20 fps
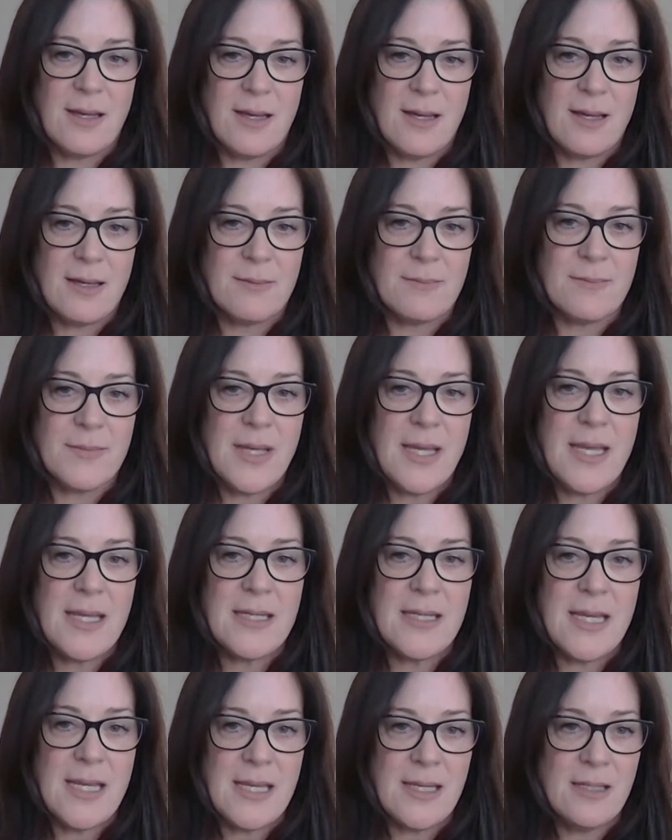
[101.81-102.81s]
And
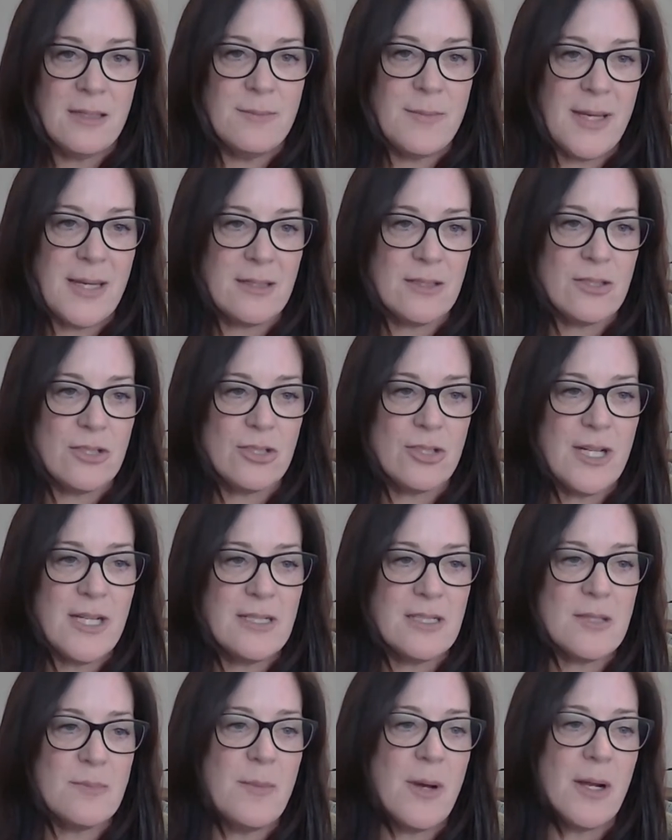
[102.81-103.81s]
in a managed
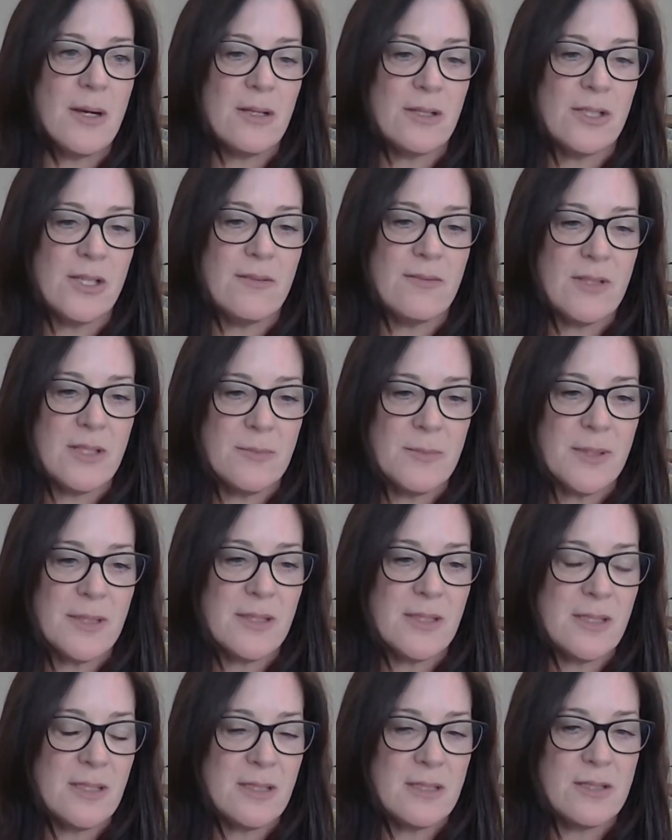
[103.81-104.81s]
trans model, you have the
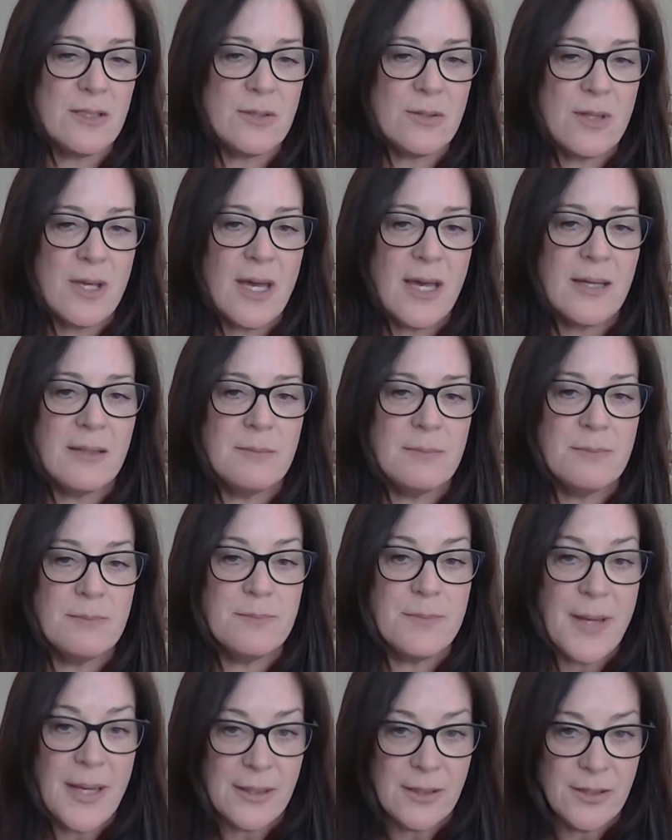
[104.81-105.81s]
ability to do that
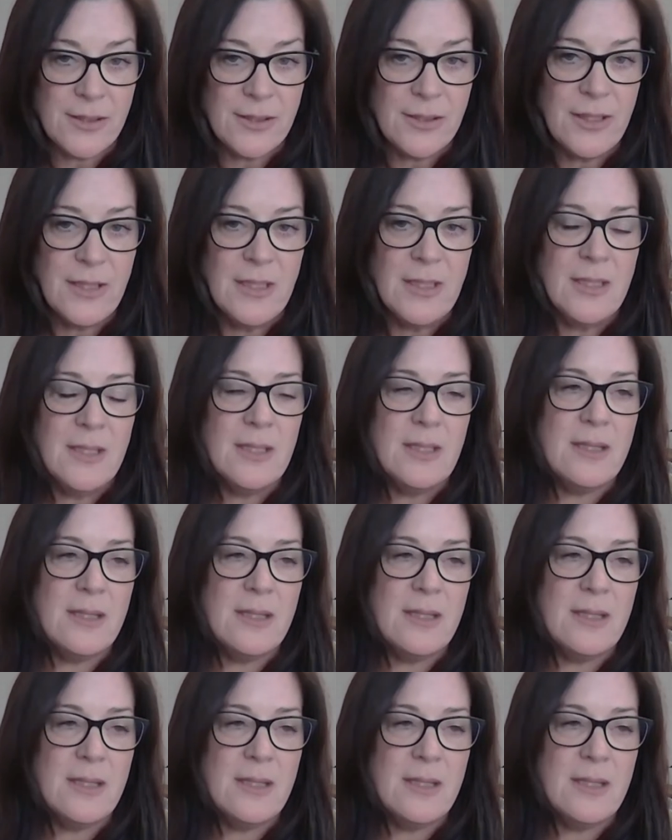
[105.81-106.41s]
better